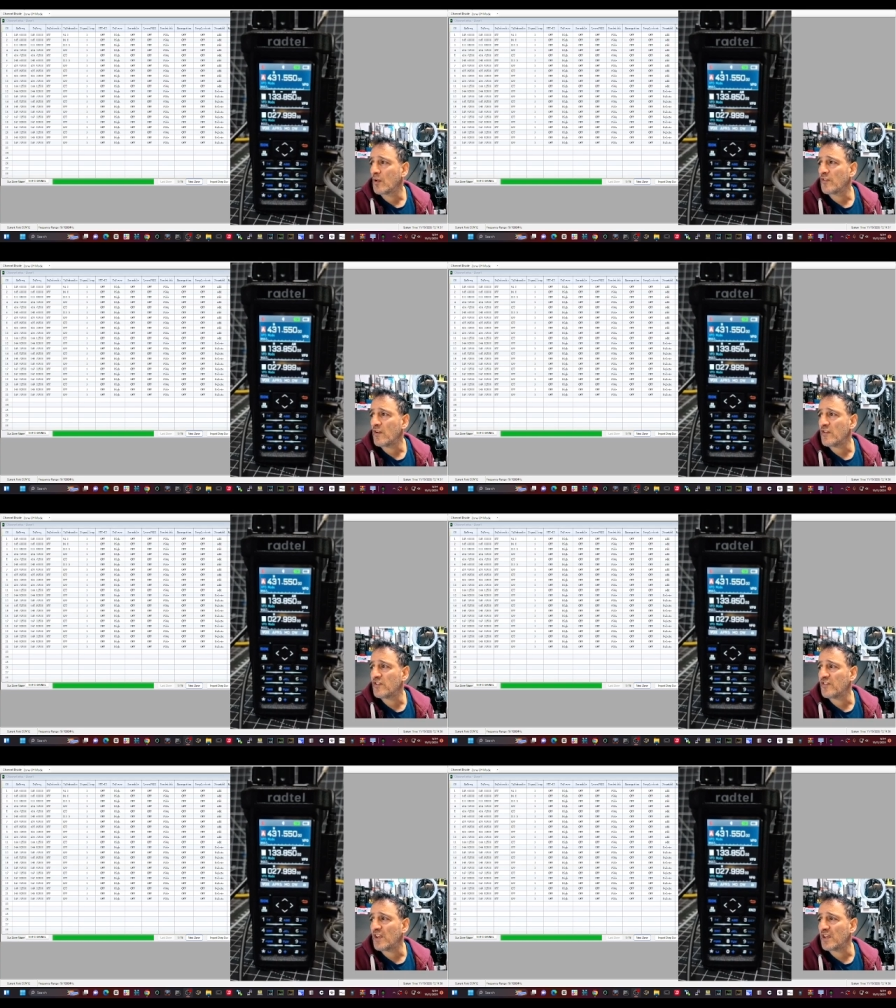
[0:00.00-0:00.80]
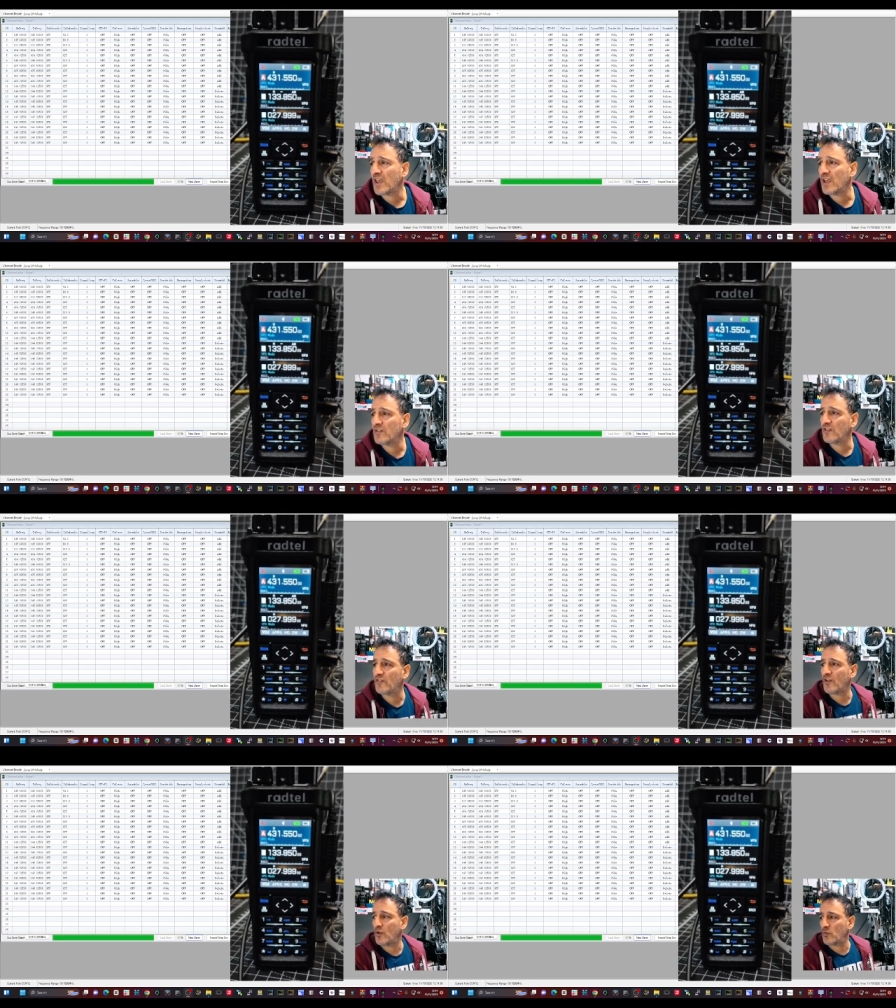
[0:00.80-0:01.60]
because there is a dedicated
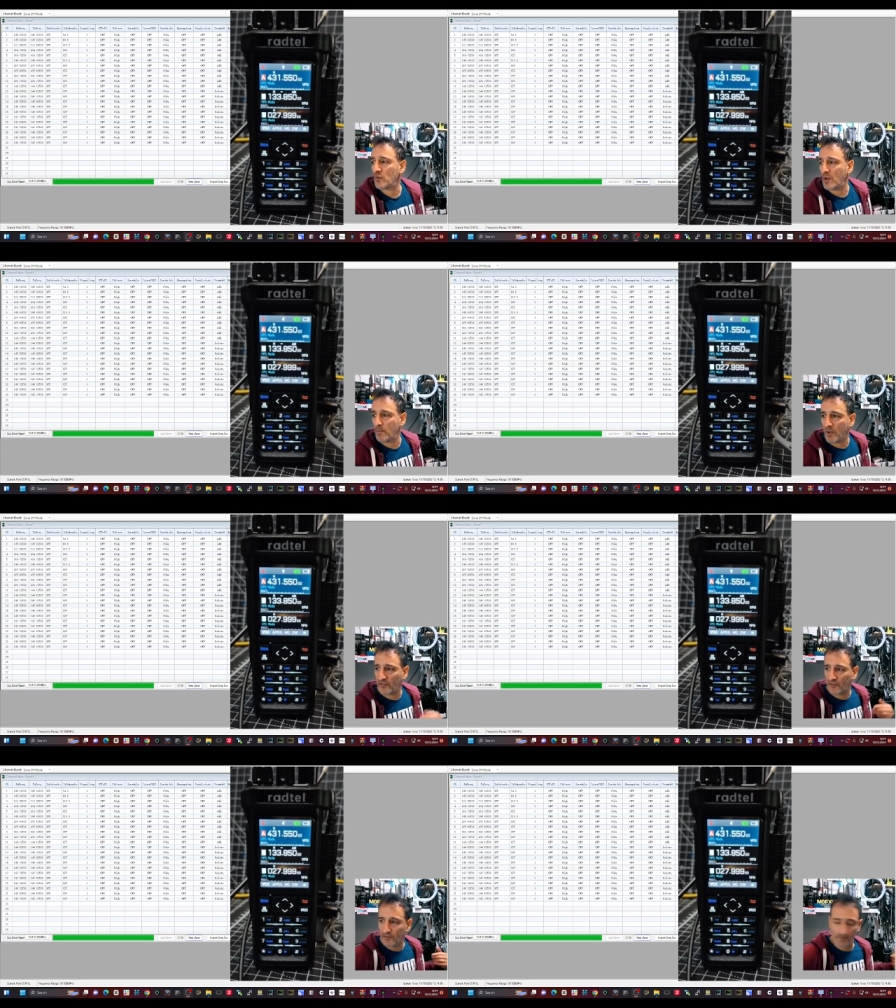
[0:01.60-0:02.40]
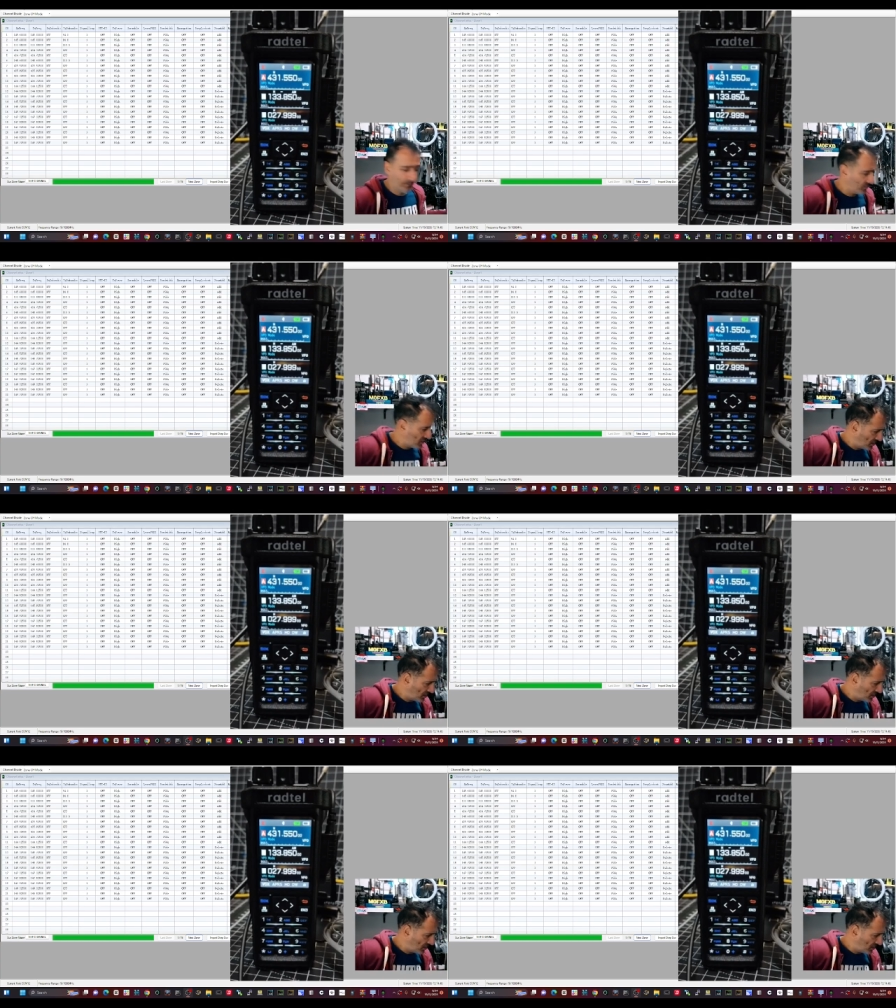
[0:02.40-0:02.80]
zone button